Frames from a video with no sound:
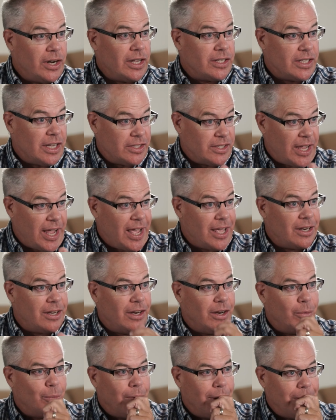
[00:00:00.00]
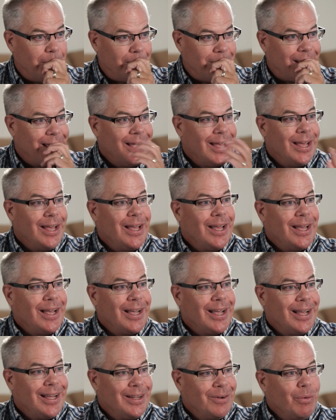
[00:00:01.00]
Days has ended in Wyoming.
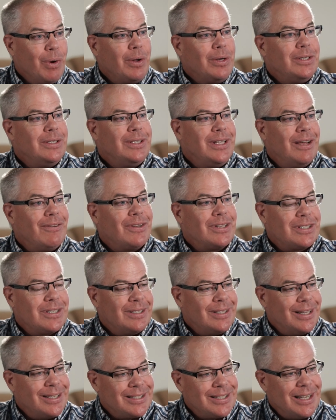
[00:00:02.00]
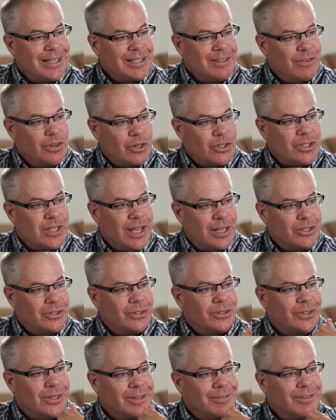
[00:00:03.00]
What, give us a sense of your
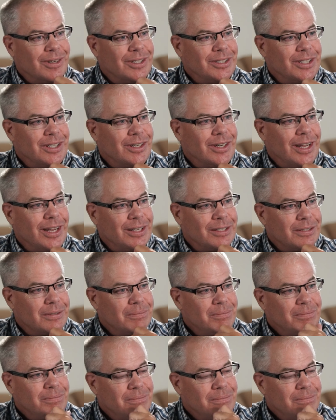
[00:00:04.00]
schedule during Frontier Days.